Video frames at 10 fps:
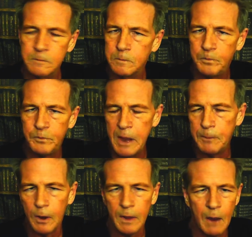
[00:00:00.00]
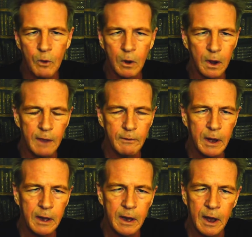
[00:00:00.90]
People that were
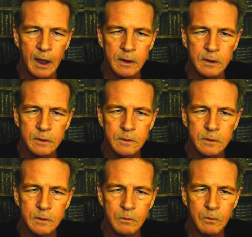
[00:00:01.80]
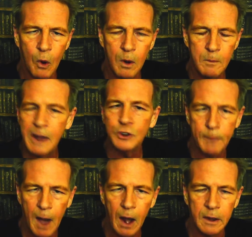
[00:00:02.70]
living in more
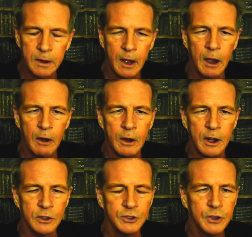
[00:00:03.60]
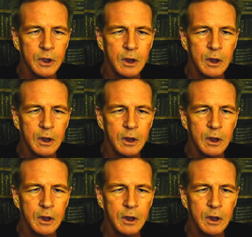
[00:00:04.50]
metropolitan areas